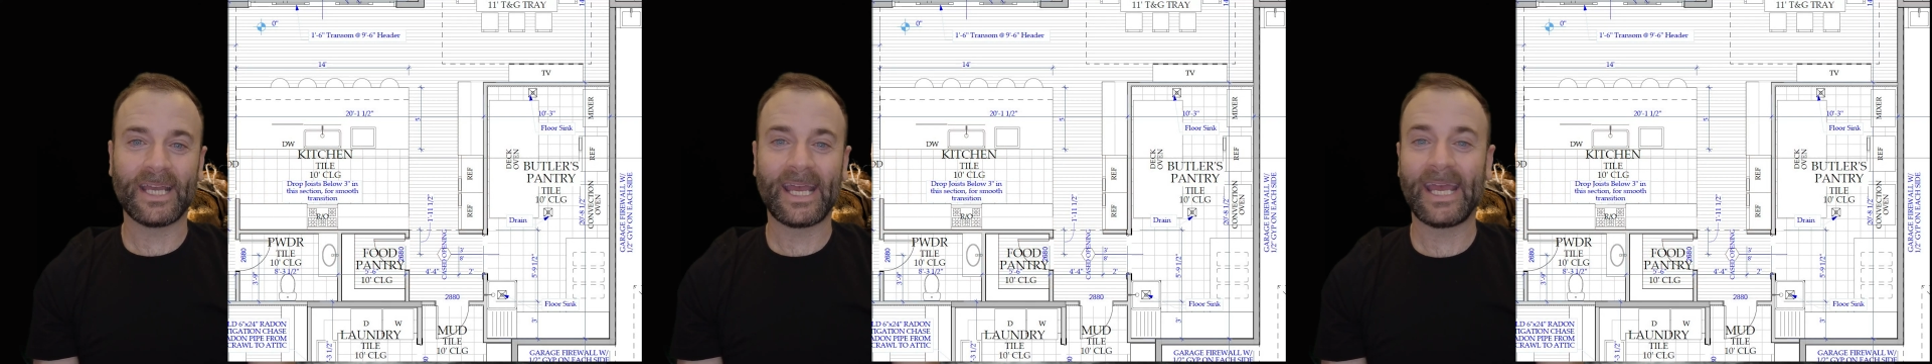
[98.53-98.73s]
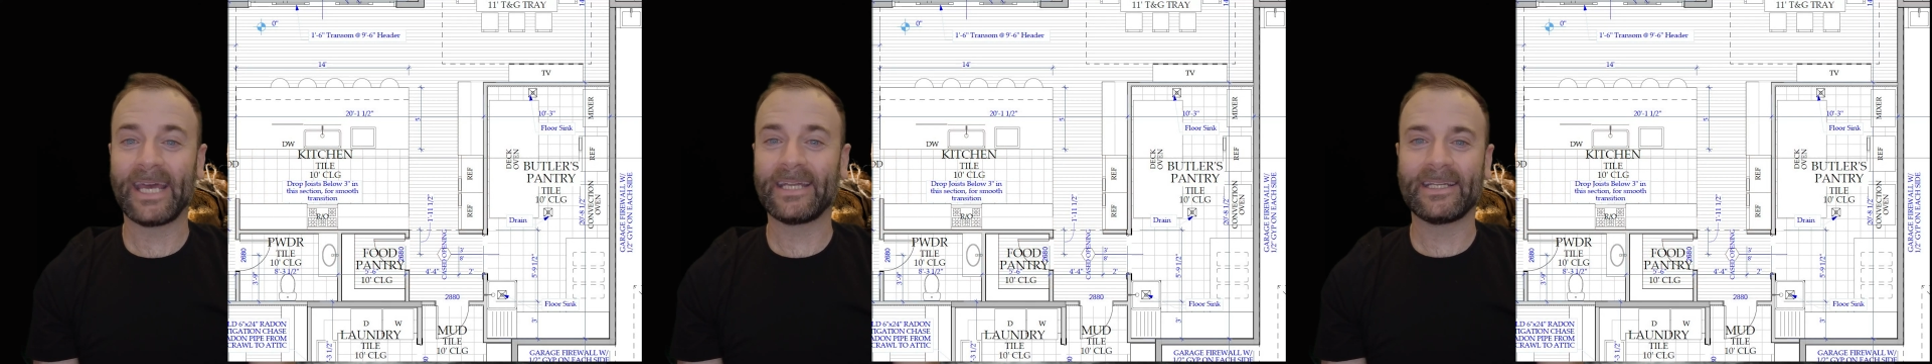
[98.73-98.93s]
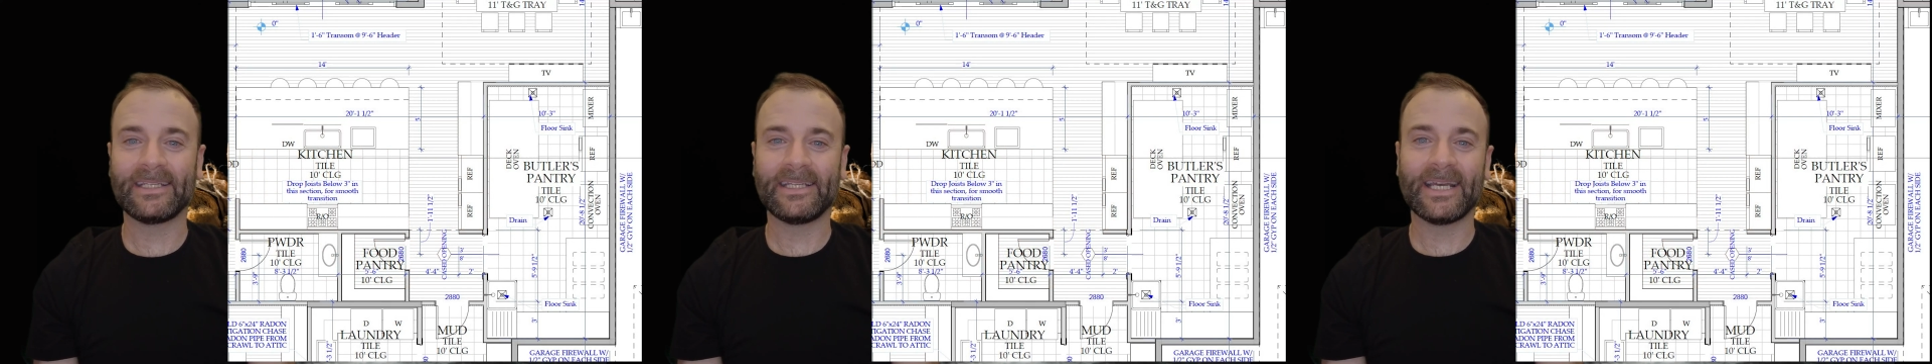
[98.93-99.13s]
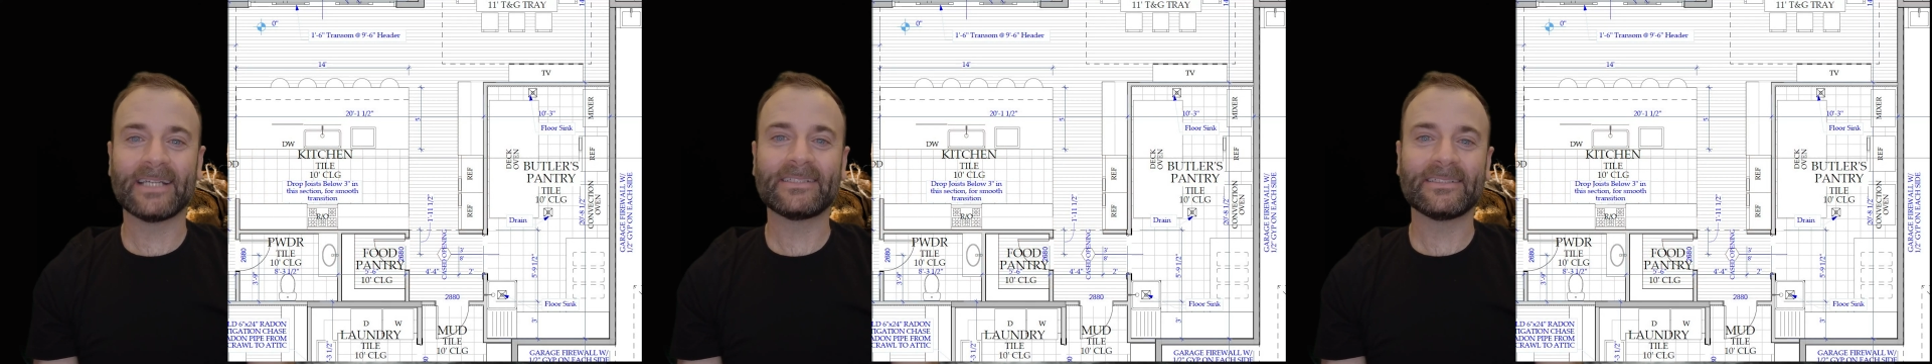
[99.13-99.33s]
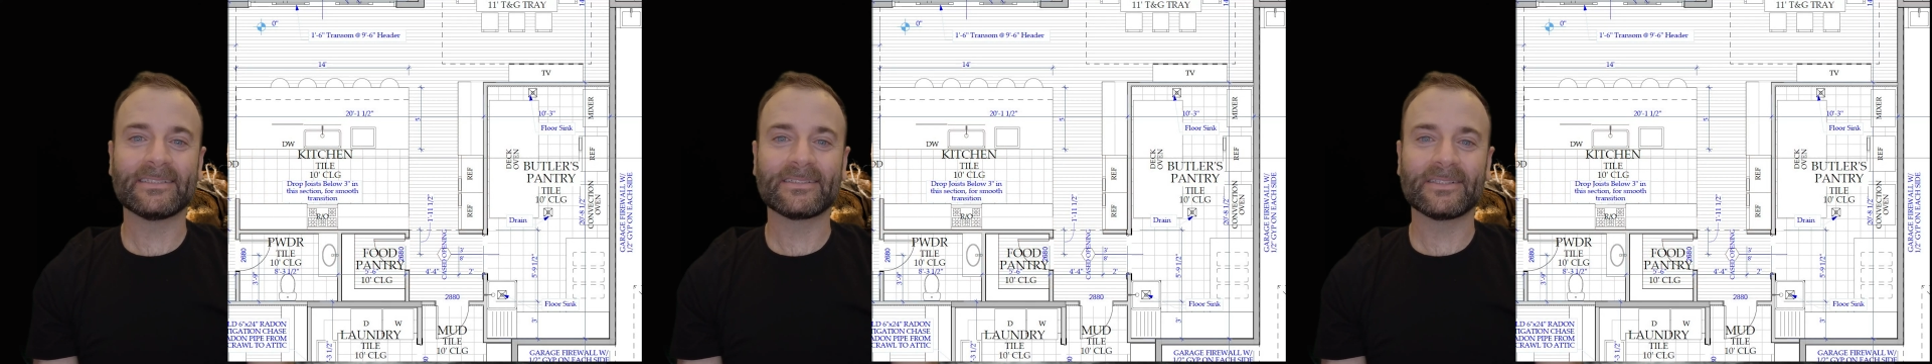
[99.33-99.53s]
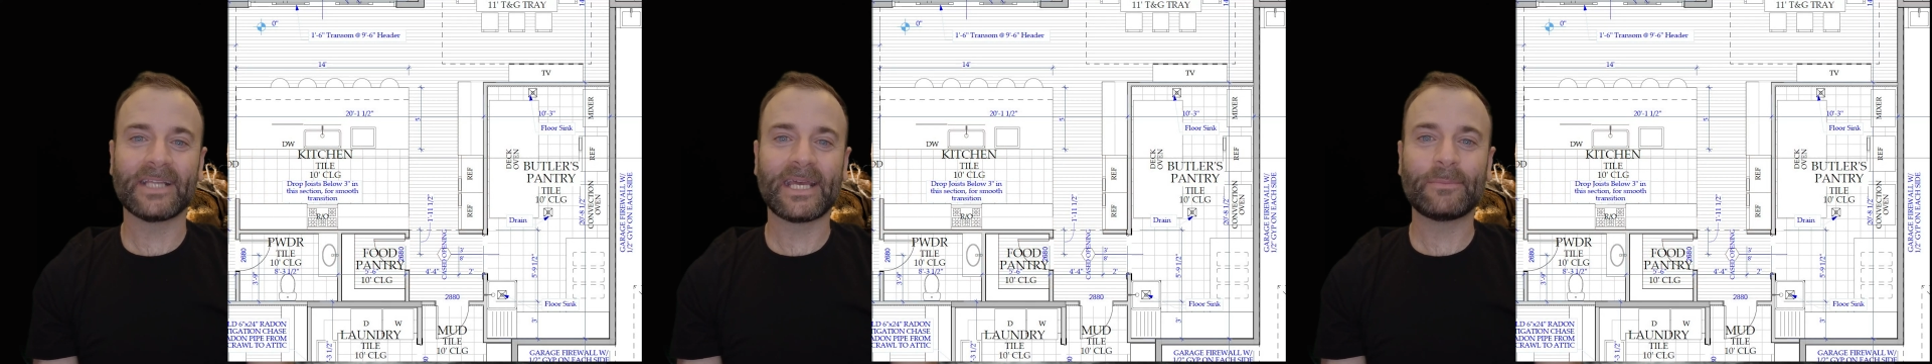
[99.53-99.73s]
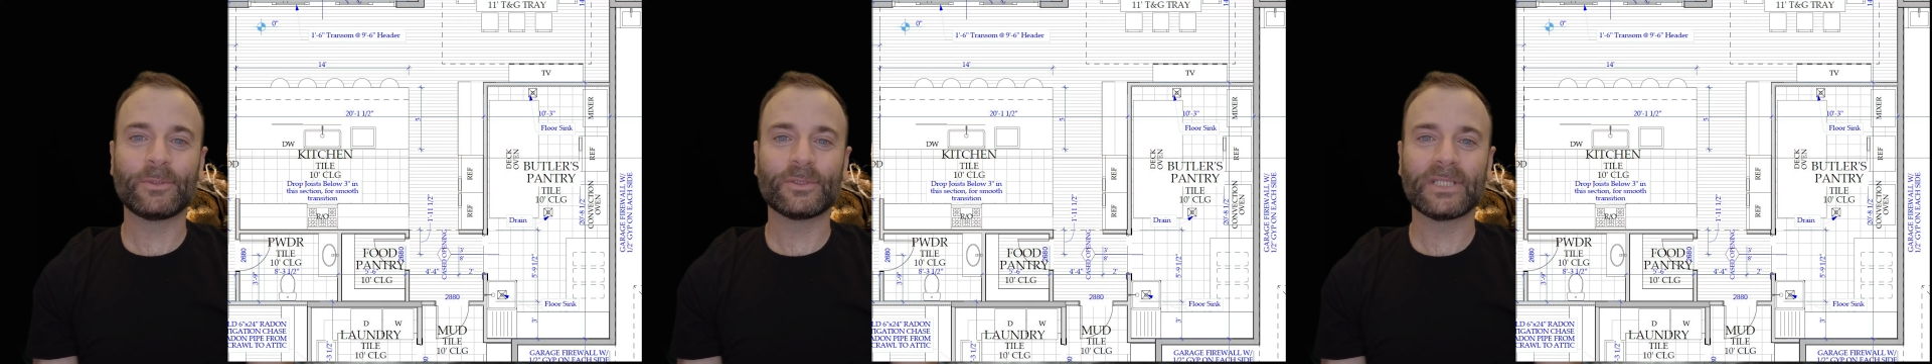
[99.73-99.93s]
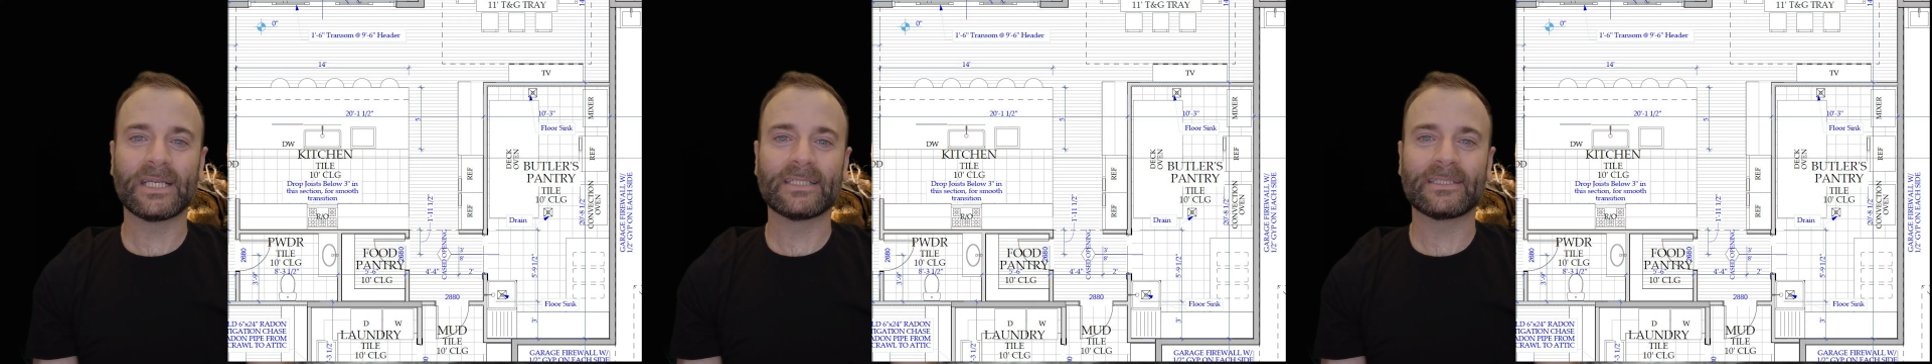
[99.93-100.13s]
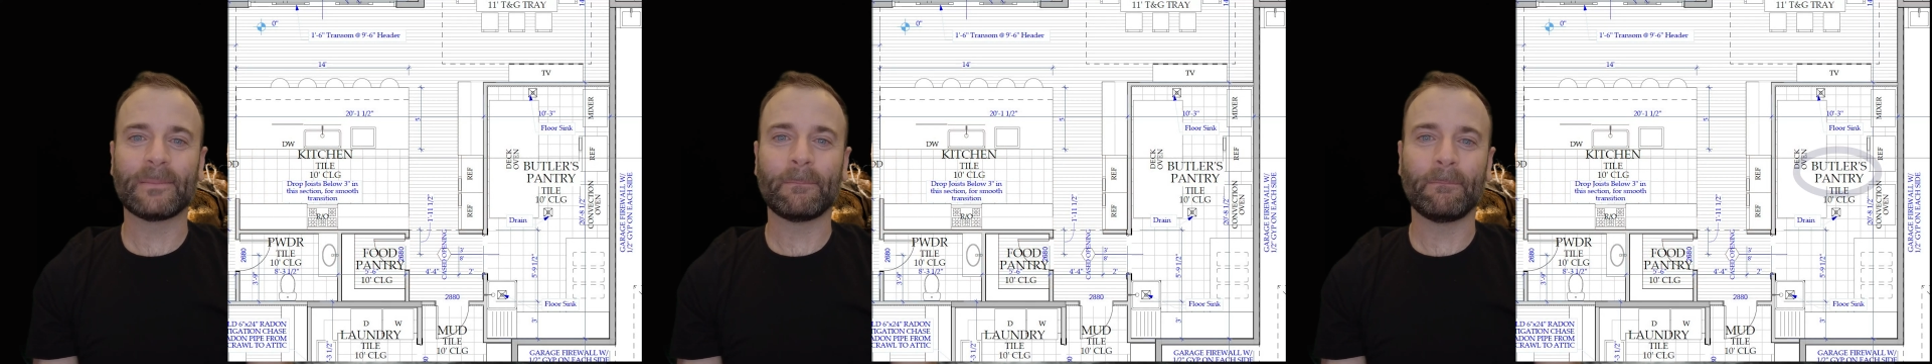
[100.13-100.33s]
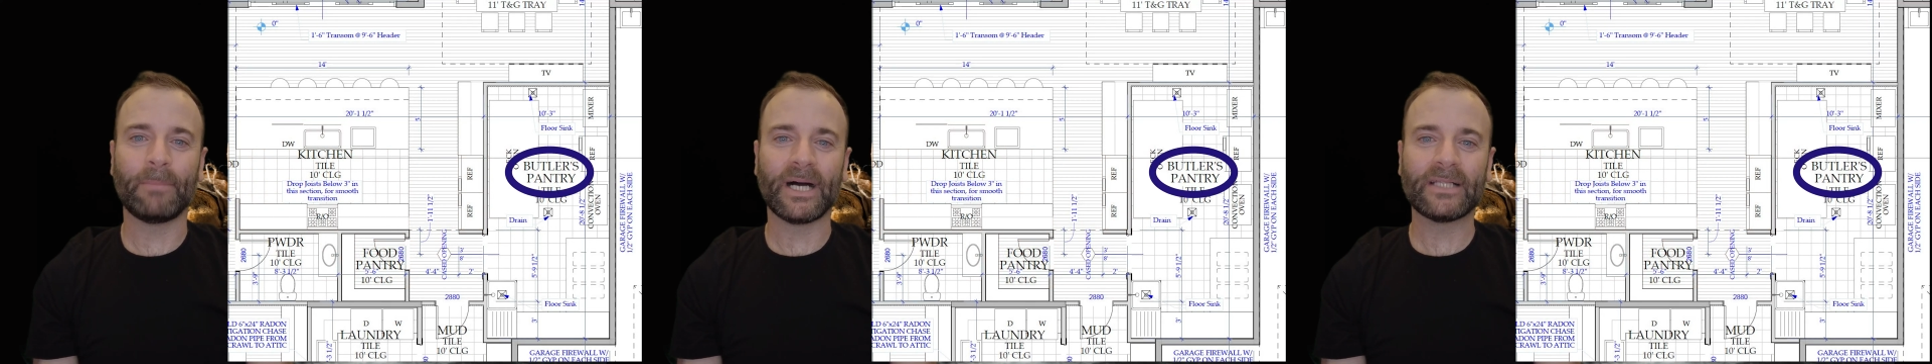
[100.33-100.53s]
And yes, it's labeled as a
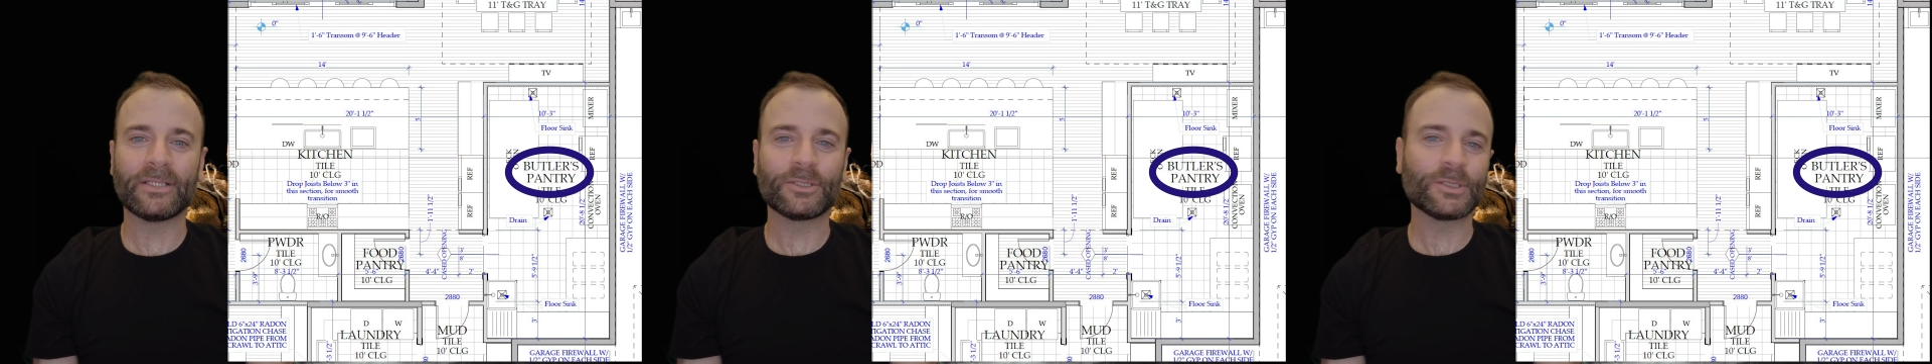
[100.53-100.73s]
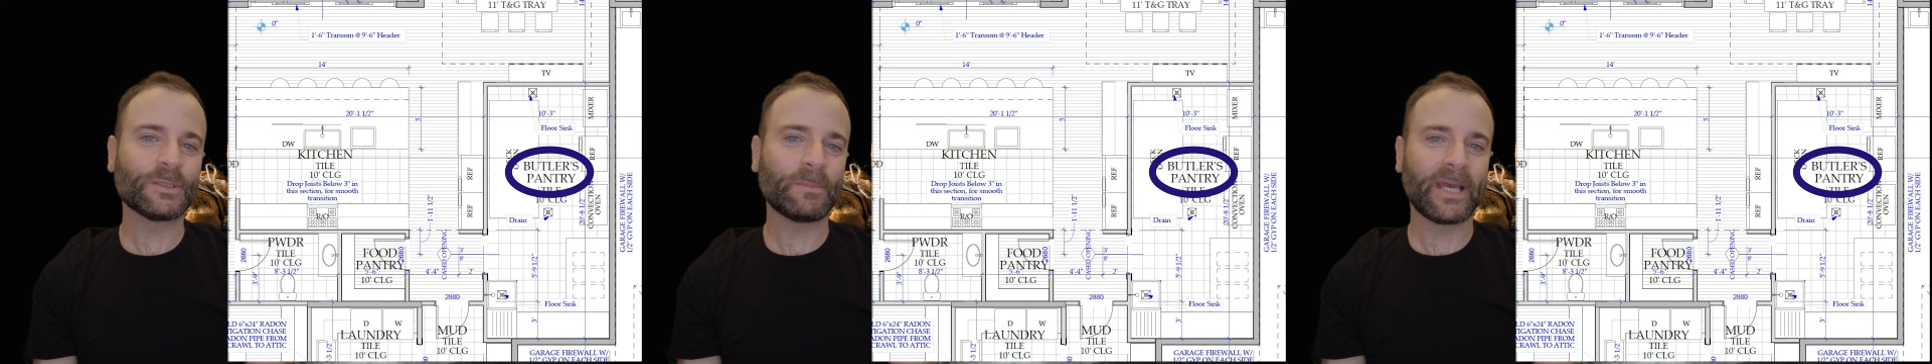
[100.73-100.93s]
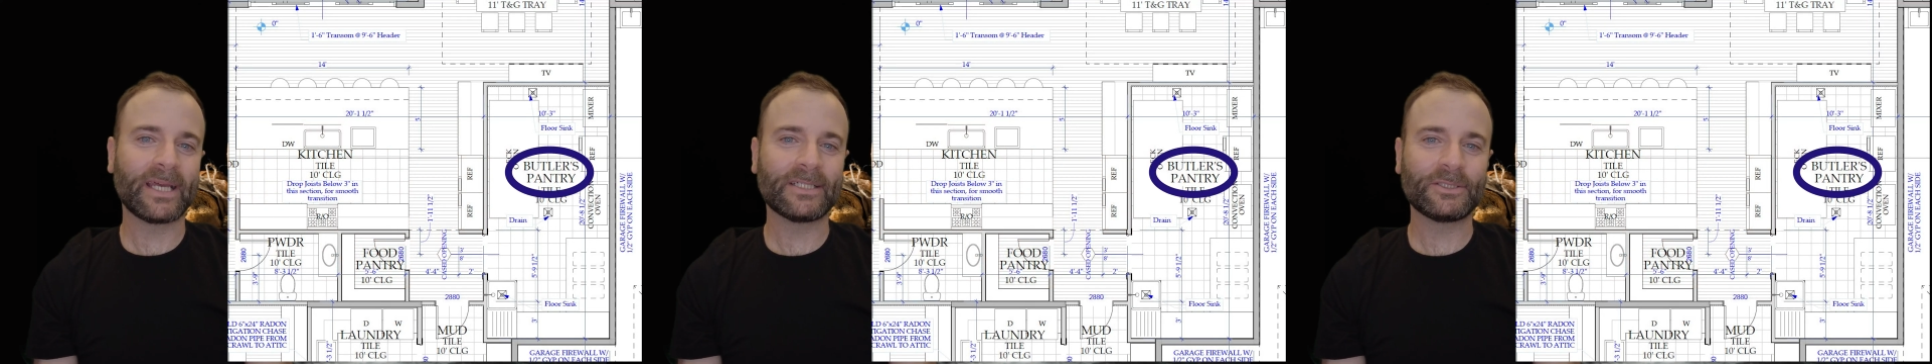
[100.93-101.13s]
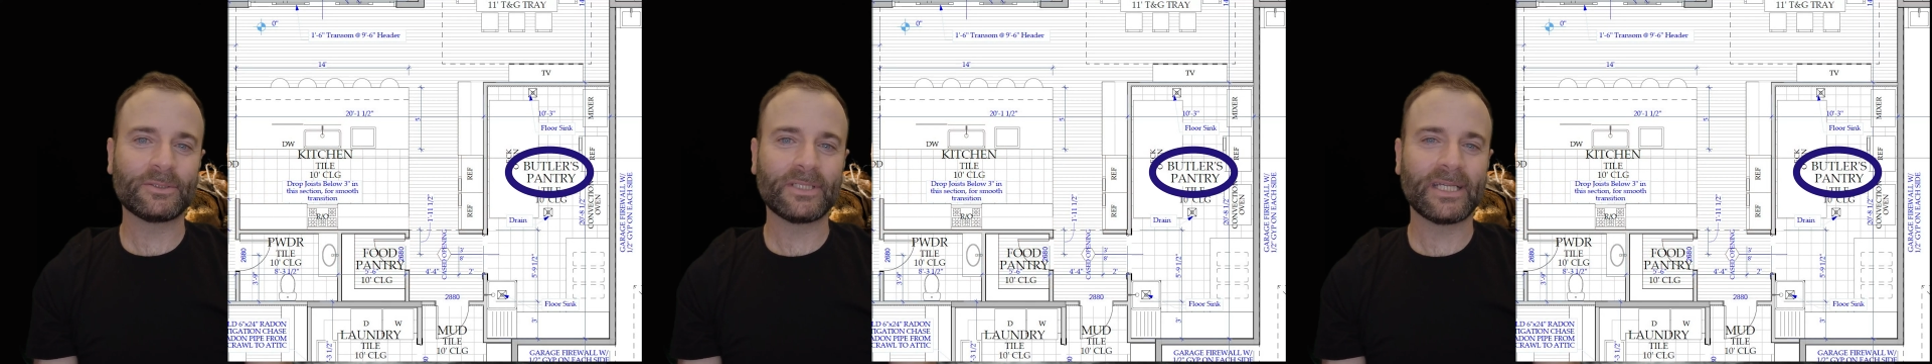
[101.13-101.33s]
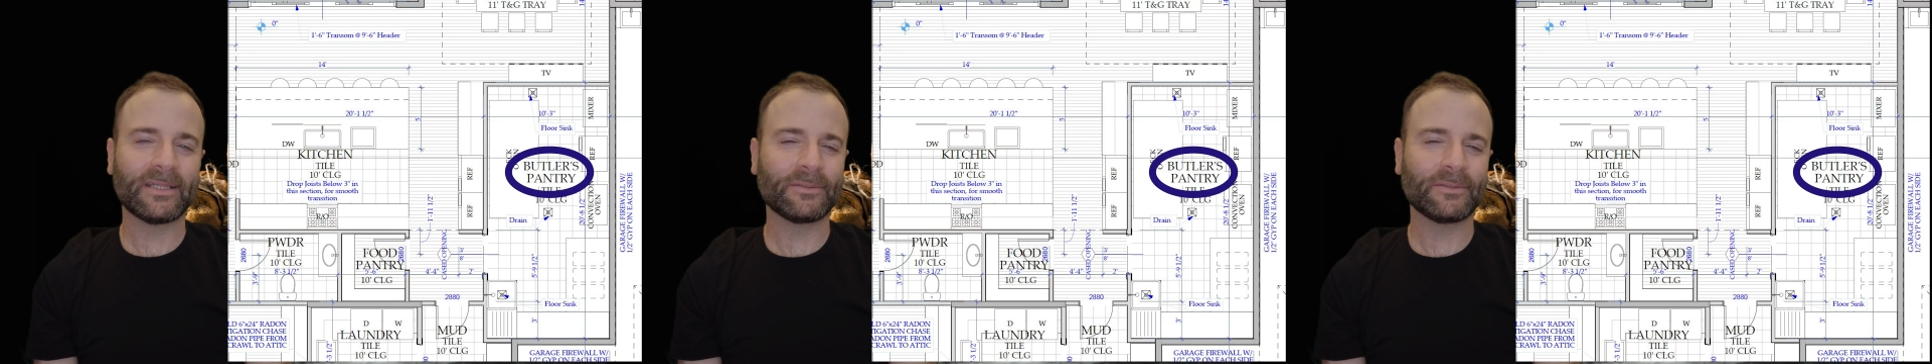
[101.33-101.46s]
butler's pantry.